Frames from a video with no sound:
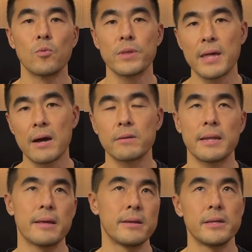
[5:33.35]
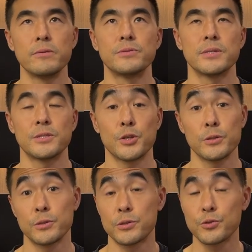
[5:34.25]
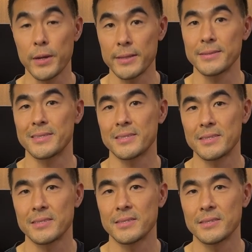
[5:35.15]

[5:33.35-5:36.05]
without any usage constraints.